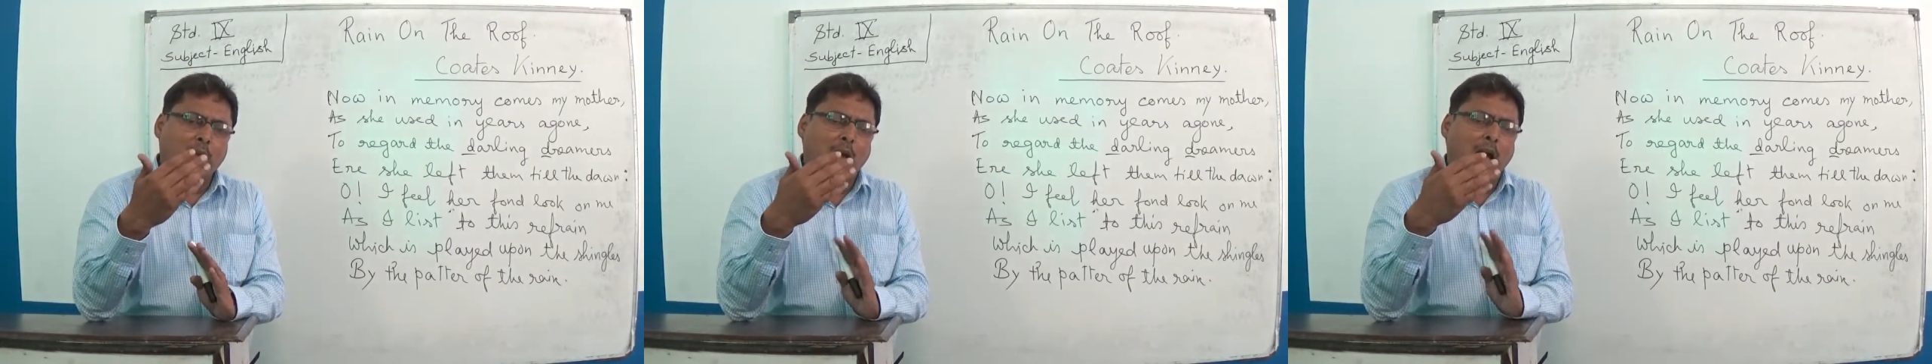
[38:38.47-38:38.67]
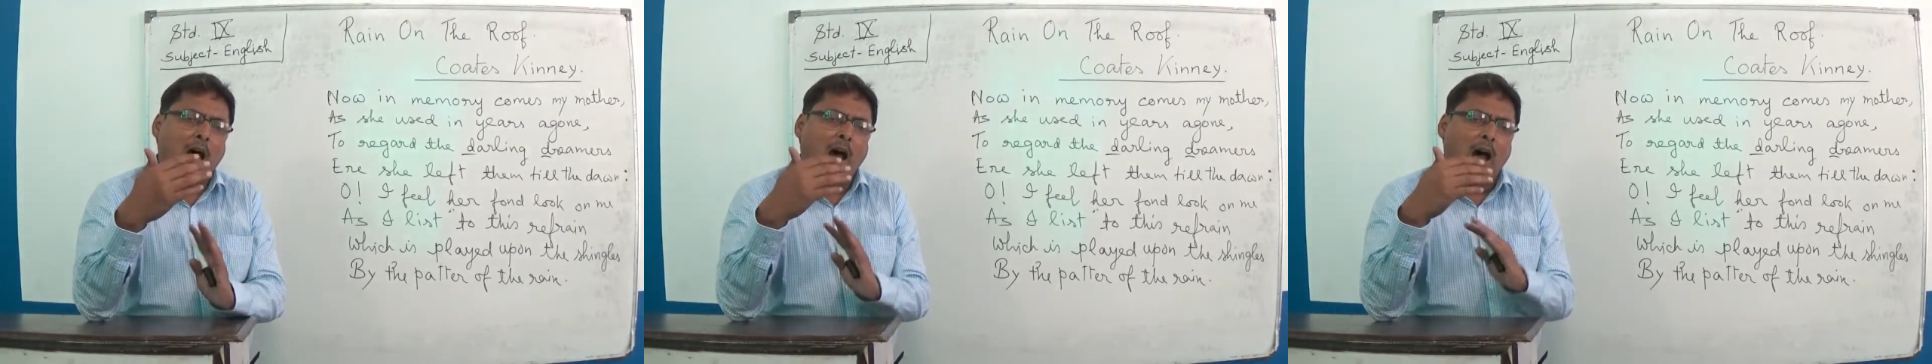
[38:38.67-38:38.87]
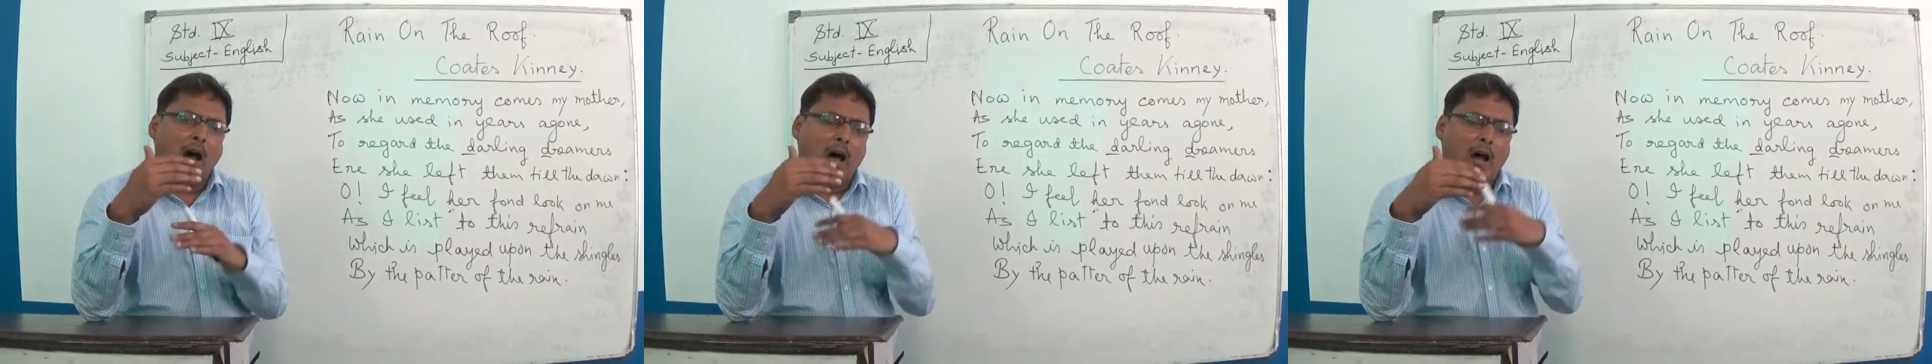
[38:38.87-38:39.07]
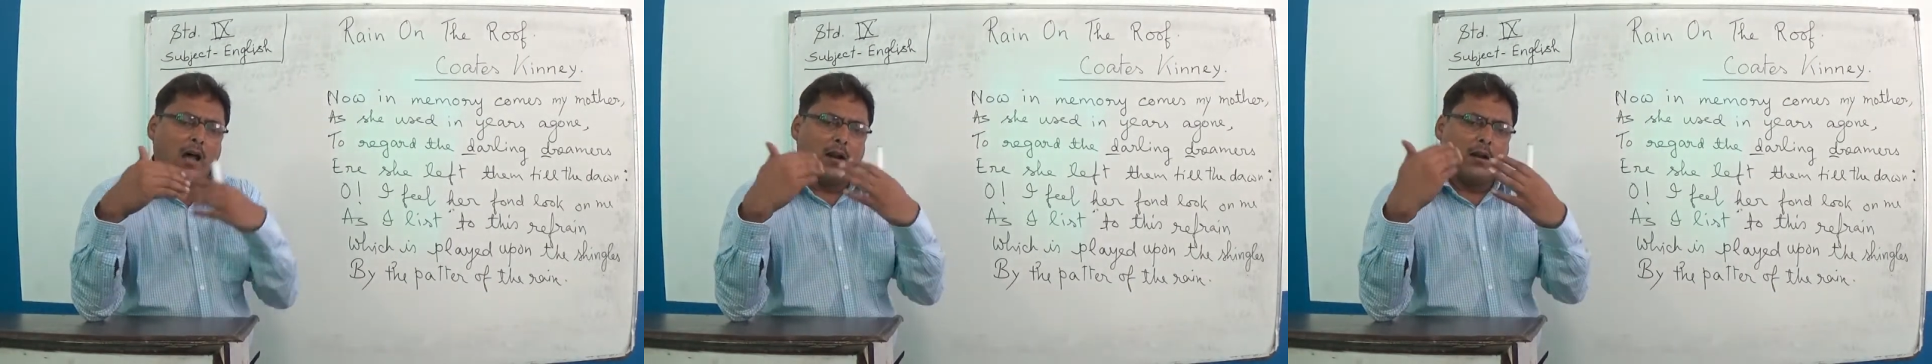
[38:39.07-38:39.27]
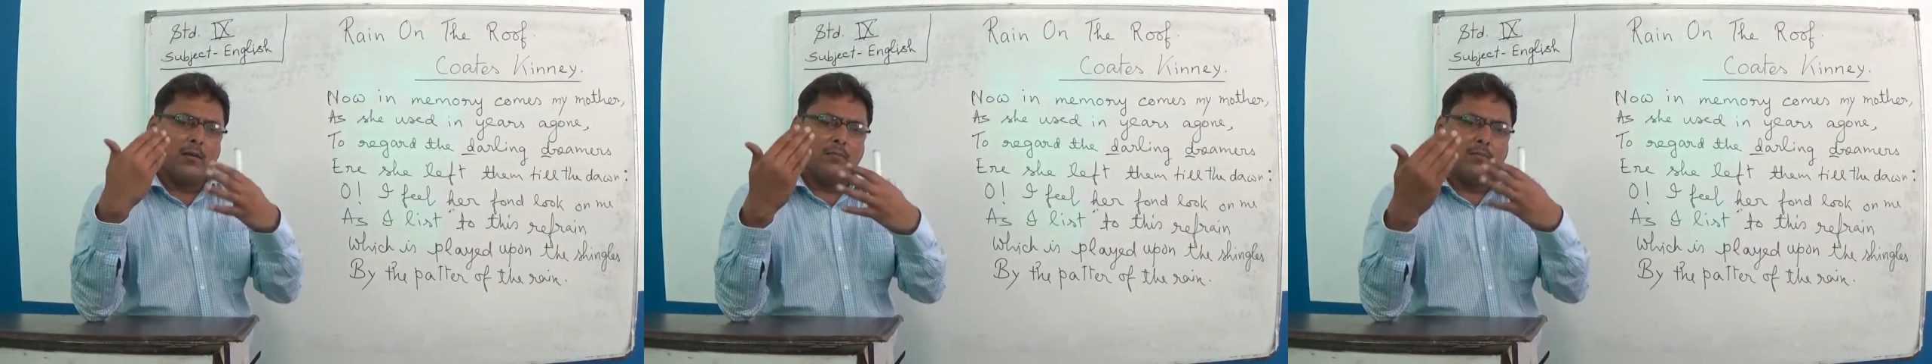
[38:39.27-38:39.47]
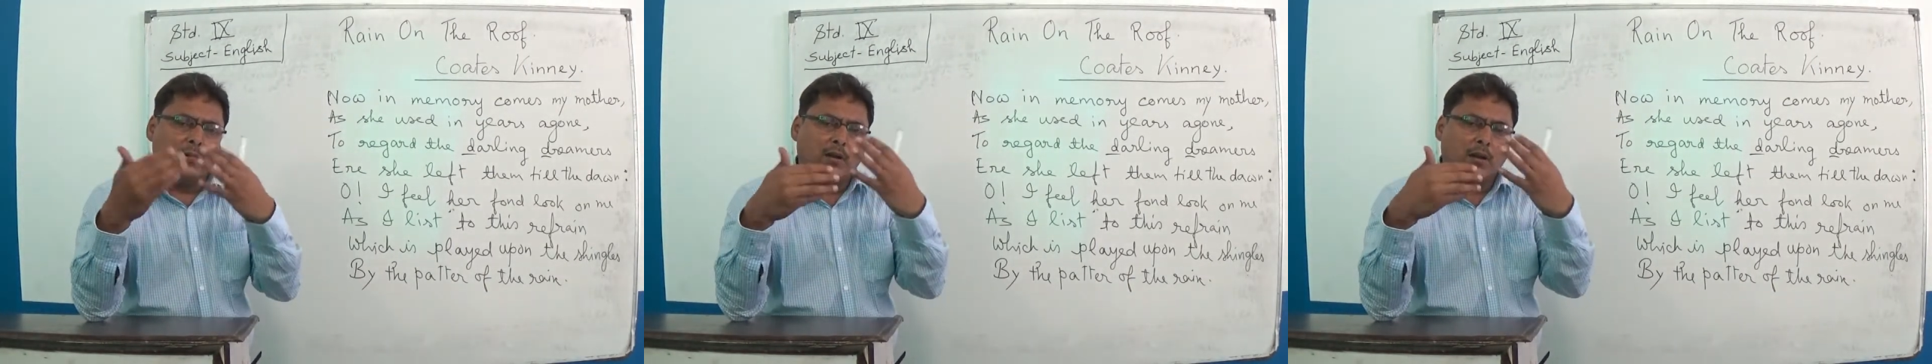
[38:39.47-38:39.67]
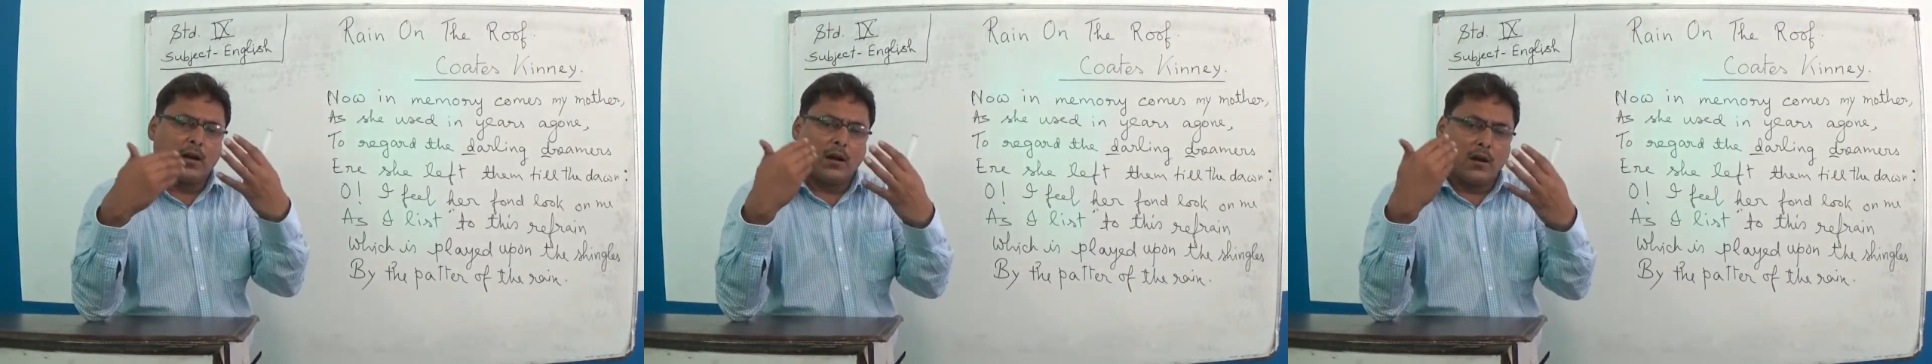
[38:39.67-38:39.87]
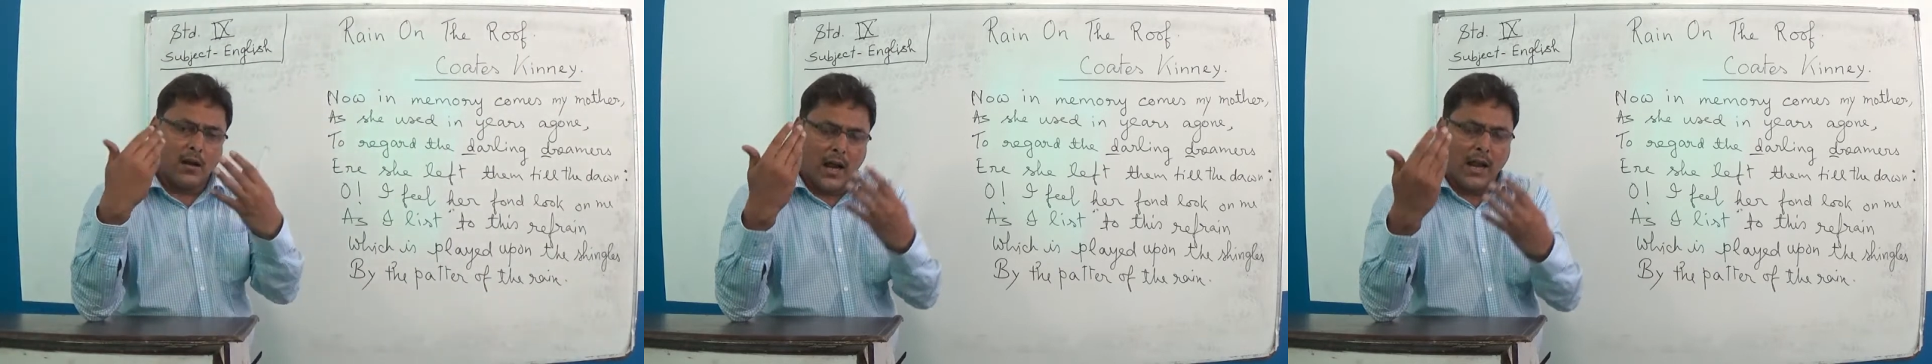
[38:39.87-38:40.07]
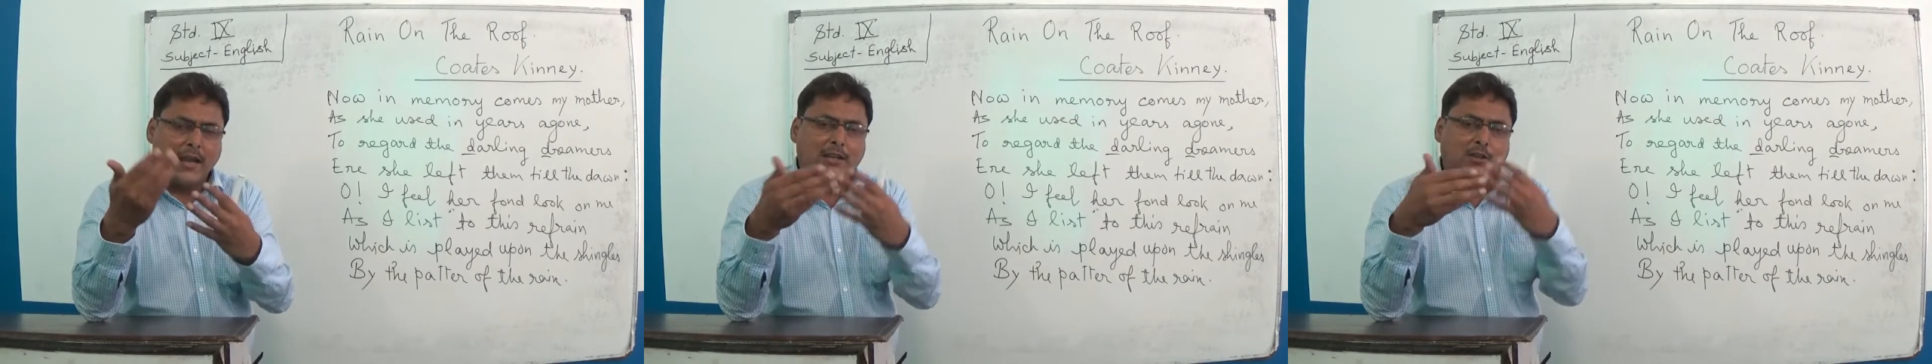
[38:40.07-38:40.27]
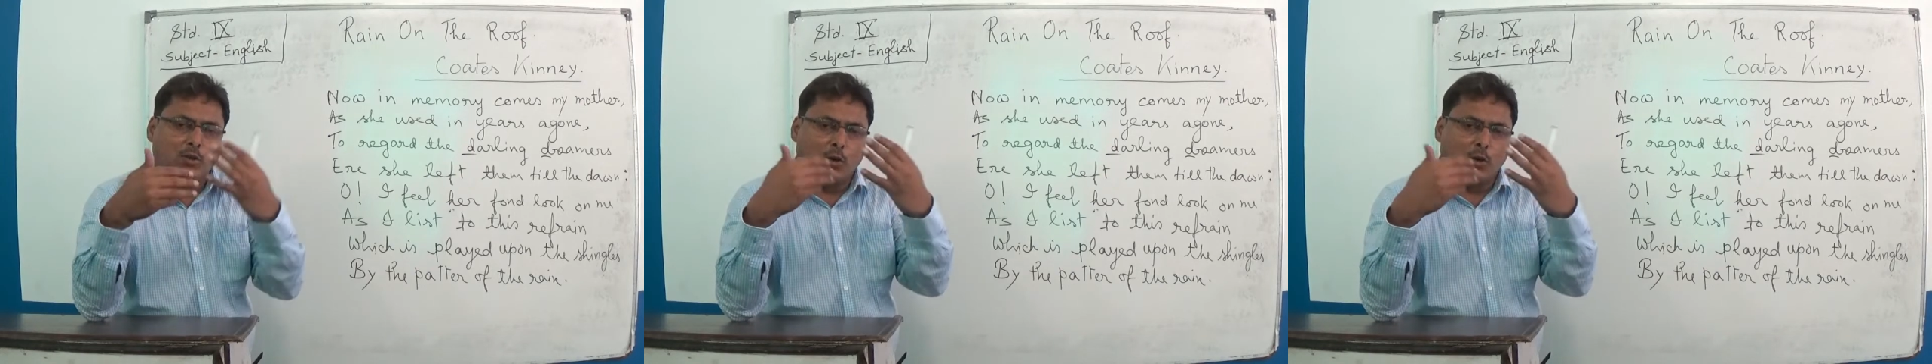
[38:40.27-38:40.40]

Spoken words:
the Christ